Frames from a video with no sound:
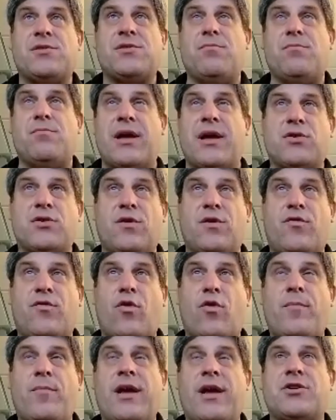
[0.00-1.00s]
mental
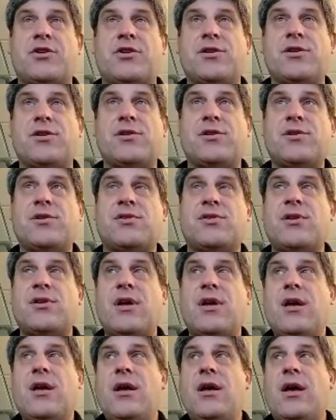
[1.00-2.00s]
formations,
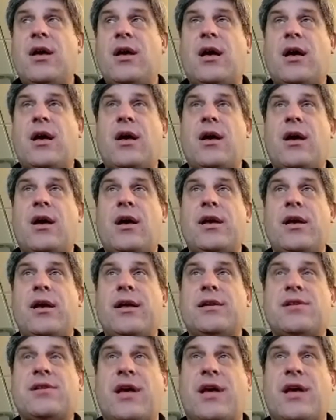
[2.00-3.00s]
uh,
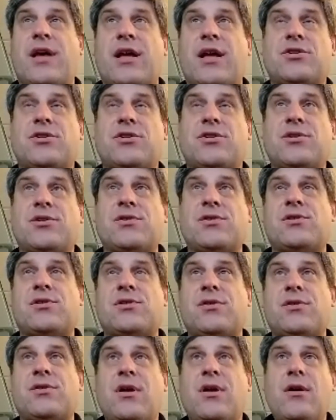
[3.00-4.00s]
intentions,
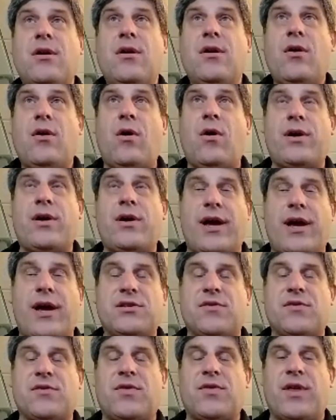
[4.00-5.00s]
all kinds
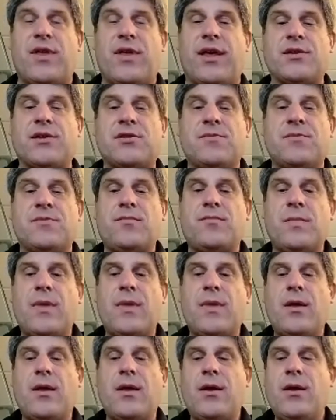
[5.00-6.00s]
of things.
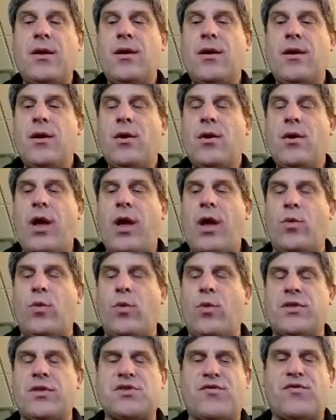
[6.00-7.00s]
And
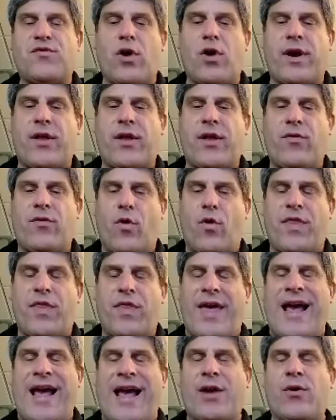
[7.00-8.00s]
what this fourth,
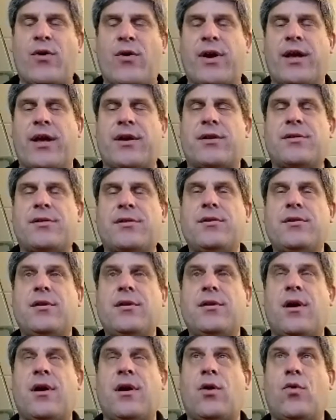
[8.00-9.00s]
aggregate
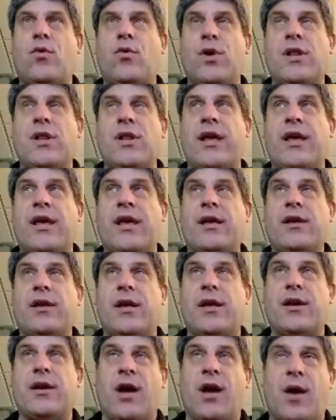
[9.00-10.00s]
uh, really
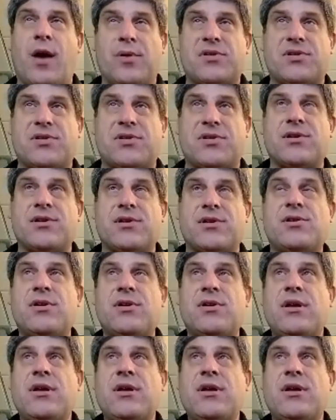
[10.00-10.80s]
encompasses